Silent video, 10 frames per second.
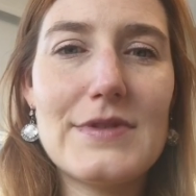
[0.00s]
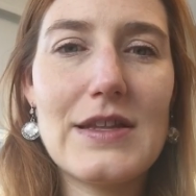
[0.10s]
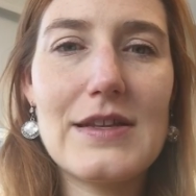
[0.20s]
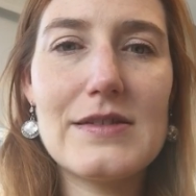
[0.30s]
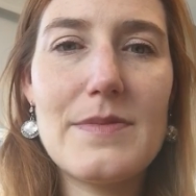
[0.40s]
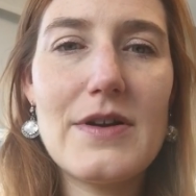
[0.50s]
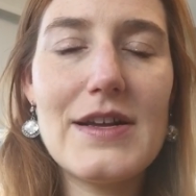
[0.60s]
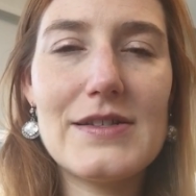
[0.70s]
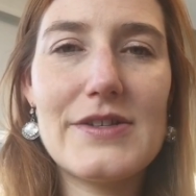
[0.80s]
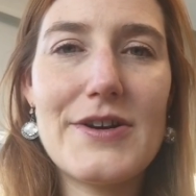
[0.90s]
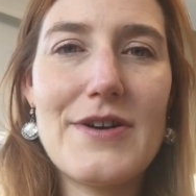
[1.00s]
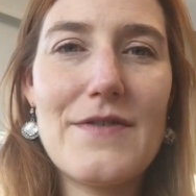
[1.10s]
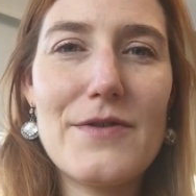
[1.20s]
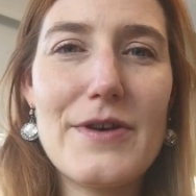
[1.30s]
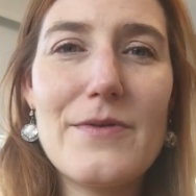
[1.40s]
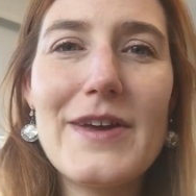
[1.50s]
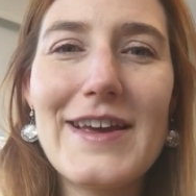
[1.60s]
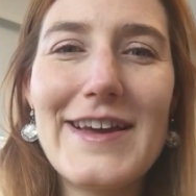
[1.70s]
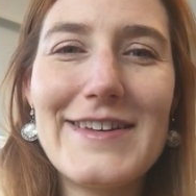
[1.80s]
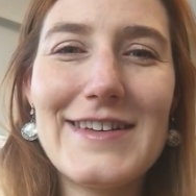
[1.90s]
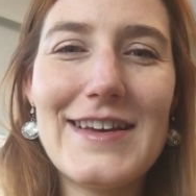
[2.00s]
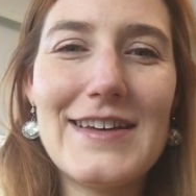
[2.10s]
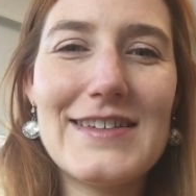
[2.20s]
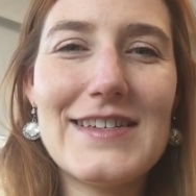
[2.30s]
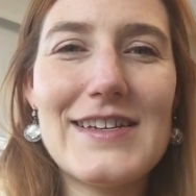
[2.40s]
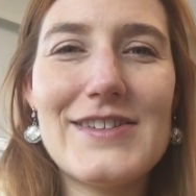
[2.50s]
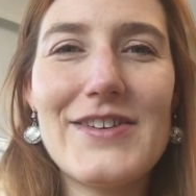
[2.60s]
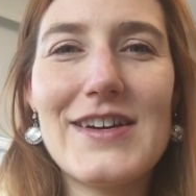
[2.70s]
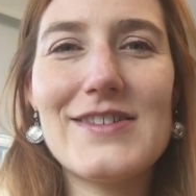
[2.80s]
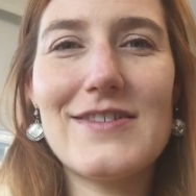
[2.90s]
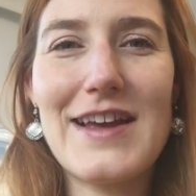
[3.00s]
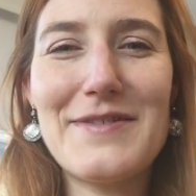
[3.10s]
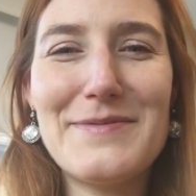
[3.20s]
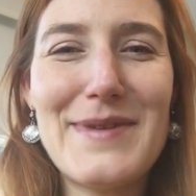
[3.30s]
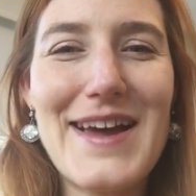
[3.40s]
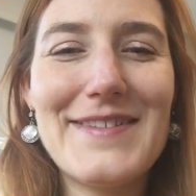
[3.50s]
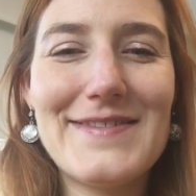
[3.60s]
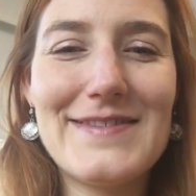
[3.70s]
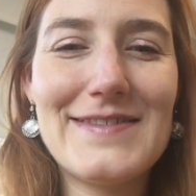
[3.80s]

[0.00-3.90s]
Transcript: think that's about it. So have a great weekend, and see you guys online. Bye.